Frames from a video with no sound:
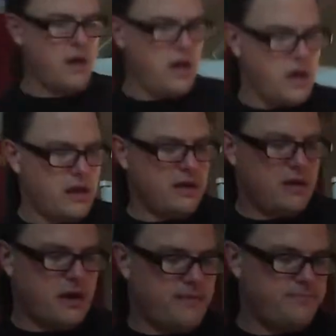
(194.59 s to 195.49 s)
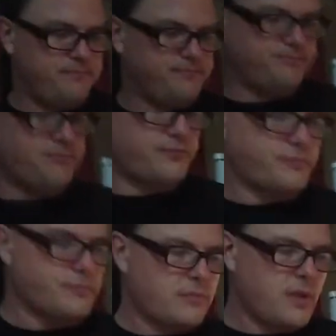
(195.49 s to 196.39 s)
And
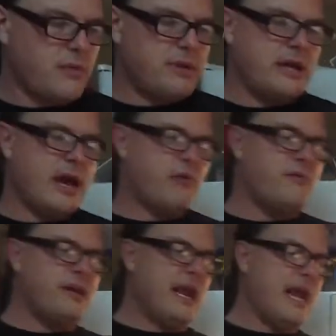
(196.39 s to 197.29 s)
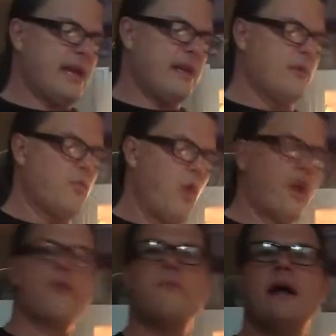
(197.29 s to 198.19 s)
but now we've been adding
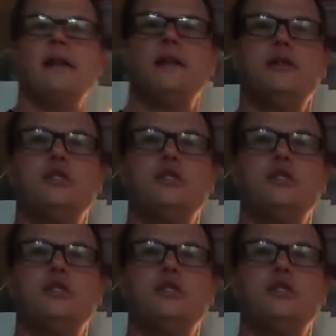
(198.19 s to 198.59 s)
watermelon